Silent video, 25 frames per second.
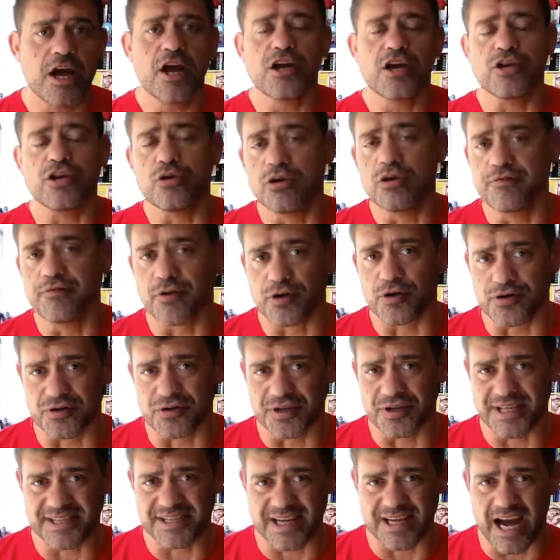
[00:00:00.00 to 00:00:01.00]
universal
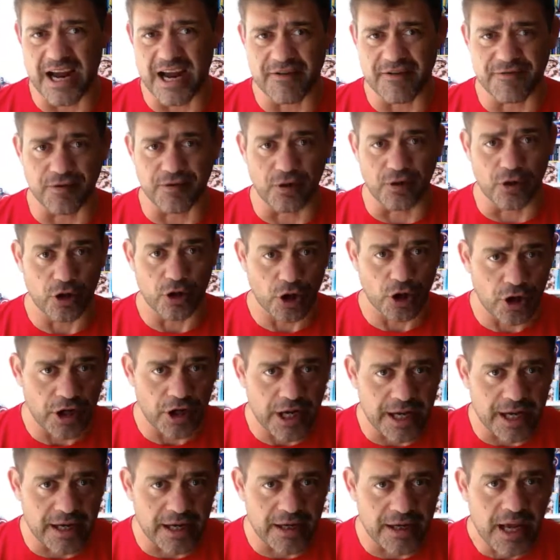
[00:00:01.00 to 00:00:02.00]
design for
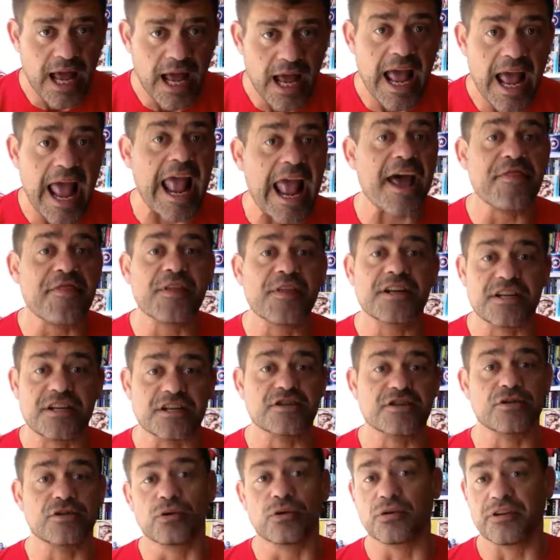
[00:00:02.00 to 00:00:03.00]
learning, and the
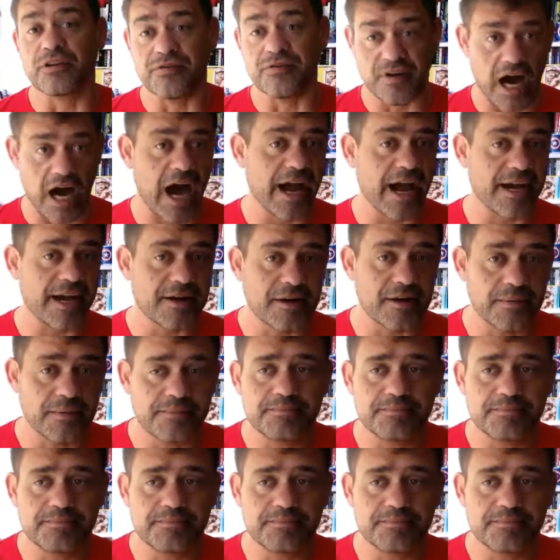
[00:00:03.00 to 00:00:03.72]
digital divide.